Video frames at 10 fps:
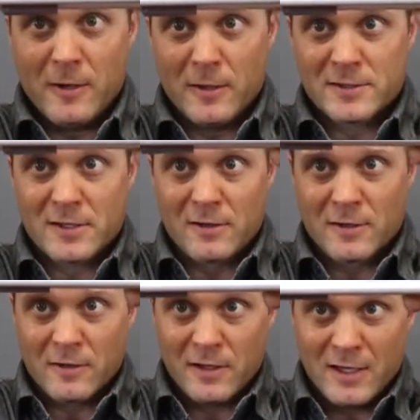it's
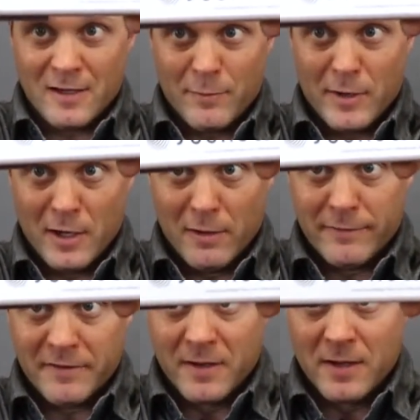clearly above
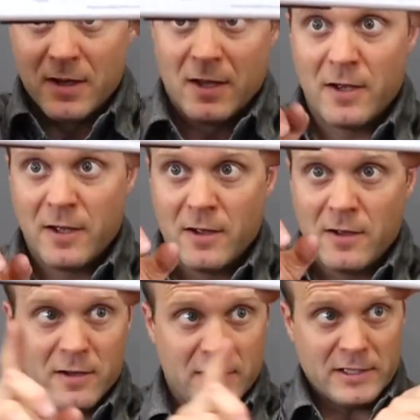
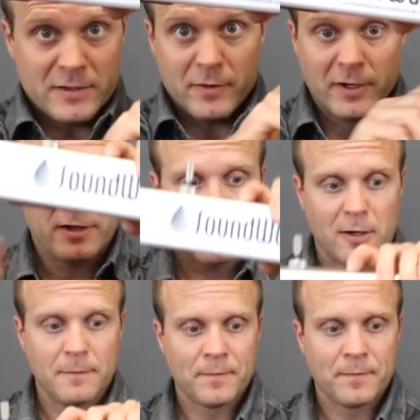each footing here.